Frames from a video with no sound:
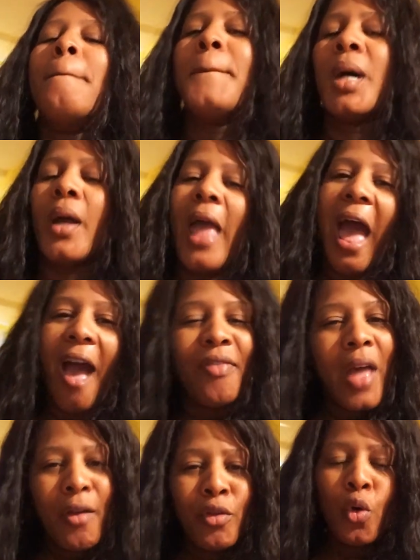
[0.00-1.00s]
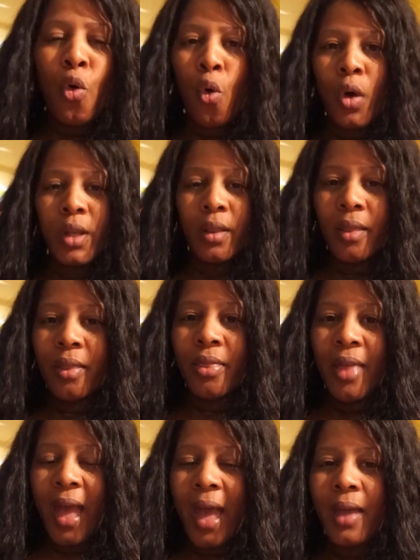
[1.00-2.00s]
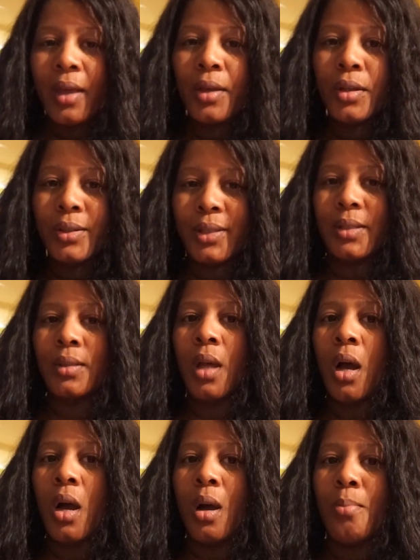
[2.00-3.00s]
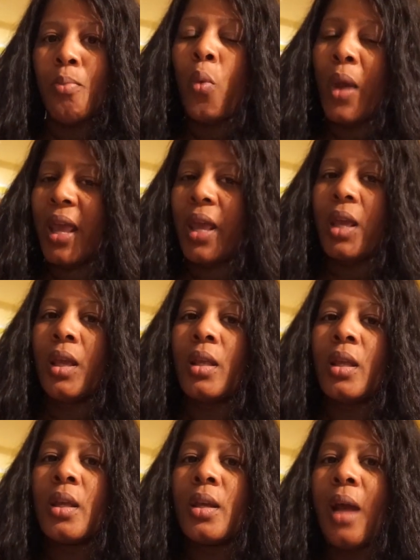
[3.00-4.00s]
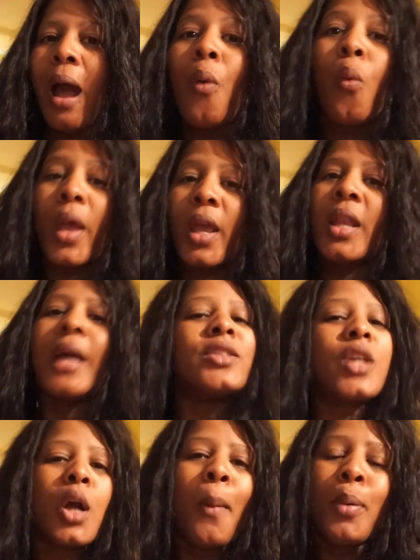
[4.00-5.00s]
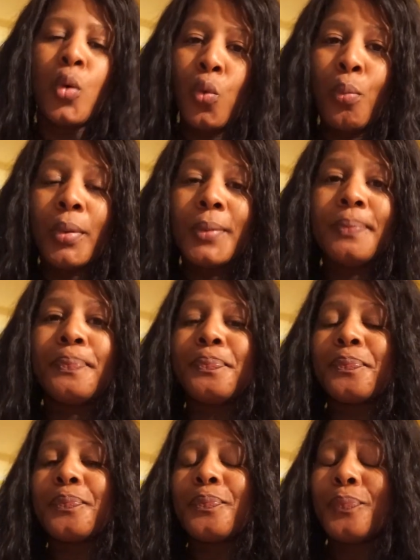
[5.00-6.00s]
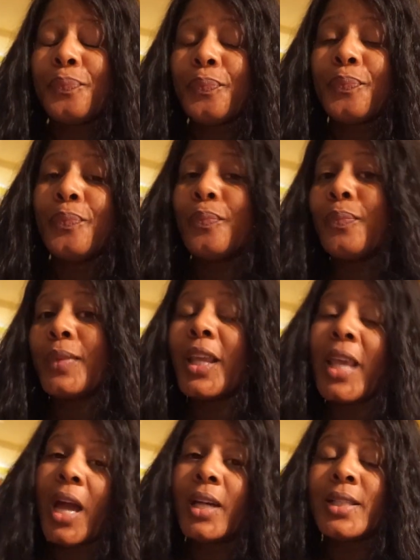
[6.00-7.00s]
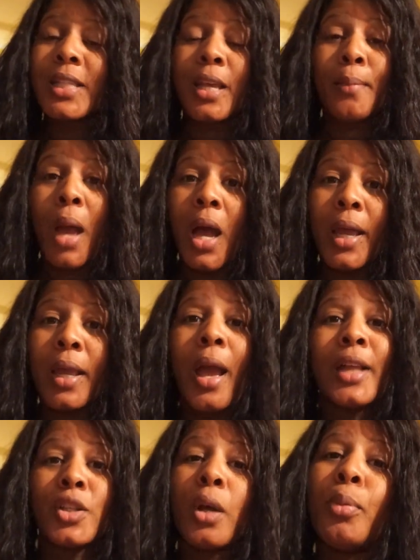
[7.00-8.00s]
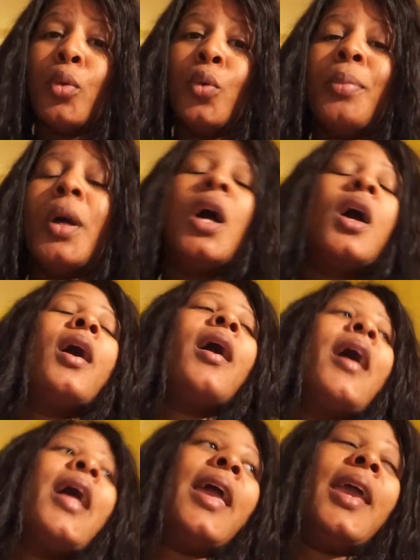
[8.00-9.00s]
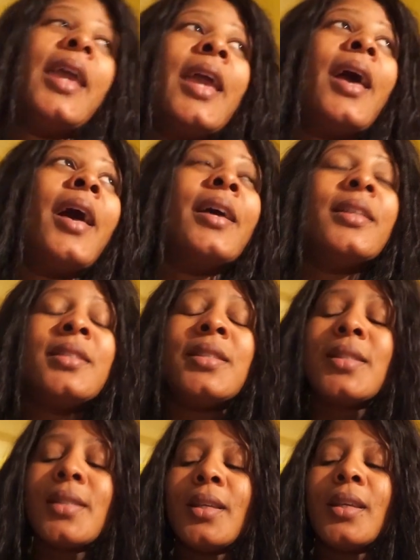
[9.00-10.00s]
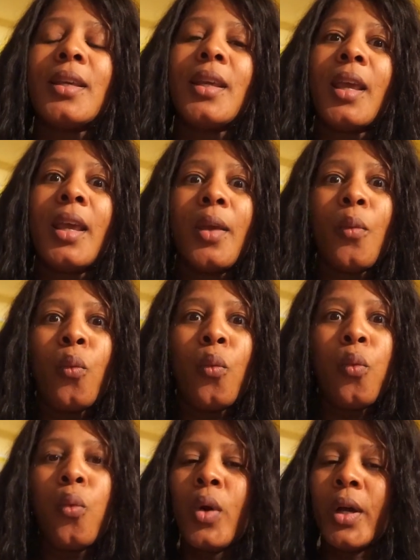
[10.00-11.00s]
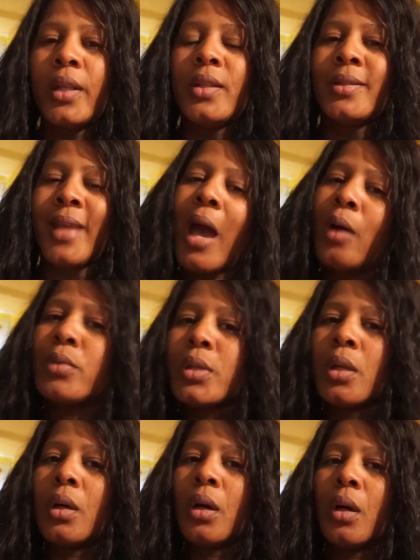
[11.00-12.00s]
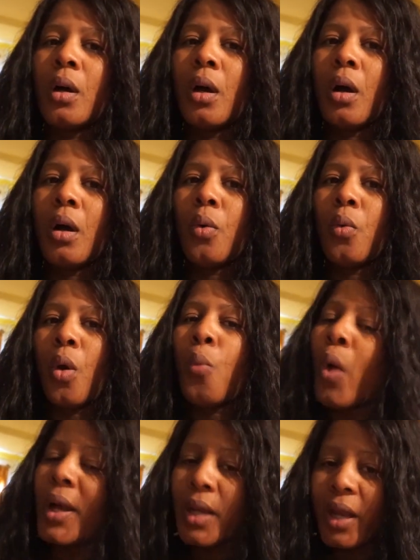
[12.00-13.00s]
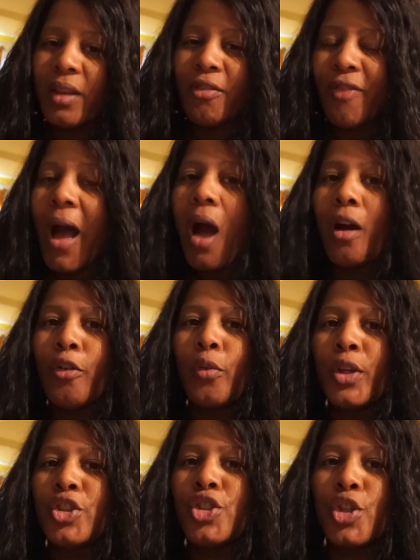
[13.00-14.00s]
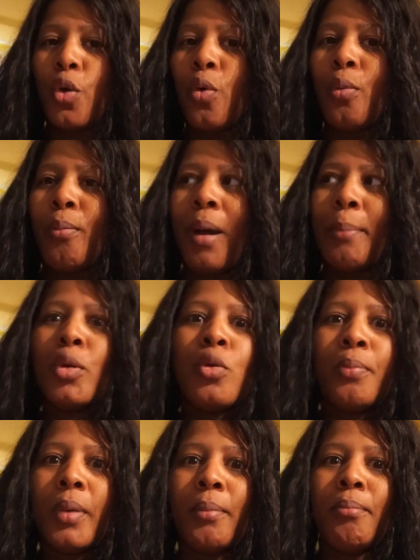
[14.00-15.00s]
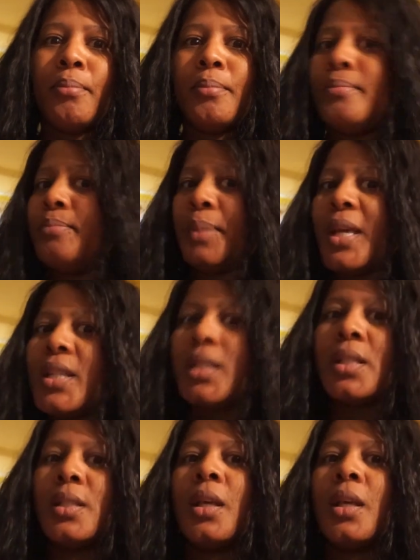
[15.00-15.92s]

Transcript: but after I recorded that um, weight I went and I took a poop yeah TMI I took a poop and it went down to 195 which so my poop and piss